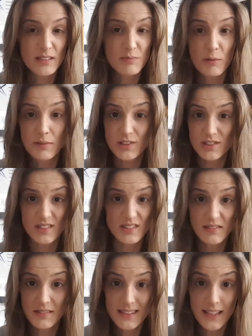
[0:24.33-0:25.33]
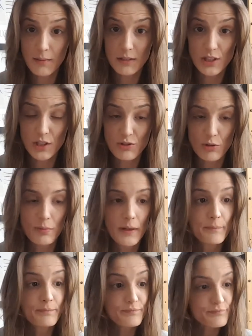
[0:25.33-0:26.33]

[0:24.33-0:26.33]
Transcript: It's probably just the same as usual, but